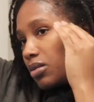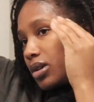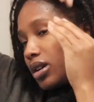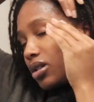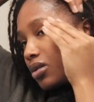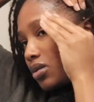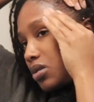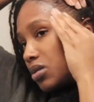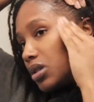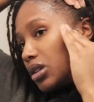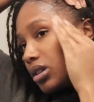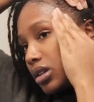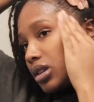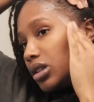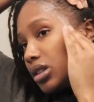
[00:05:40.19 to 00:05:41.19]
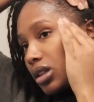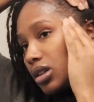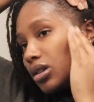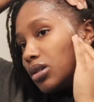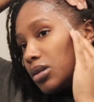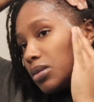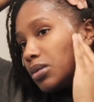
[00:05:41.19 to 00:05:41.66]
gonna do a little
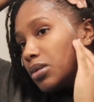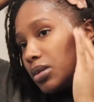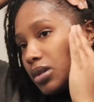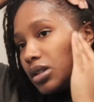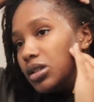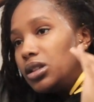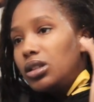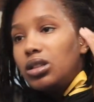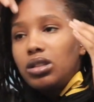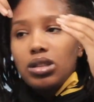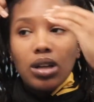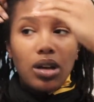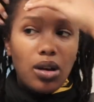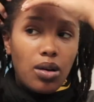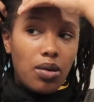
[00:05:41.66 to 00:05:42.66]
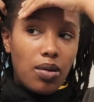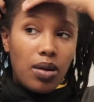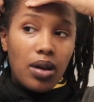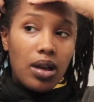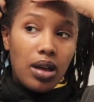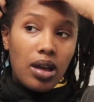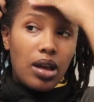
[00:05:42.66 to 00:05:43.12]
something just so
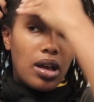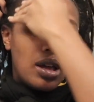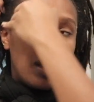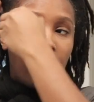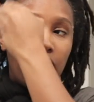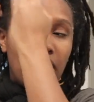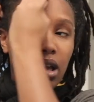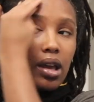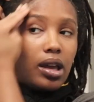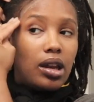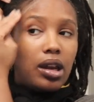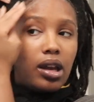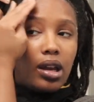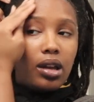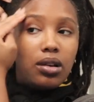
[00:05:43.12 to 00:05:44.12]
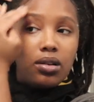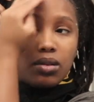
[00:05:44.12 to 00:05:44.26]
it ain't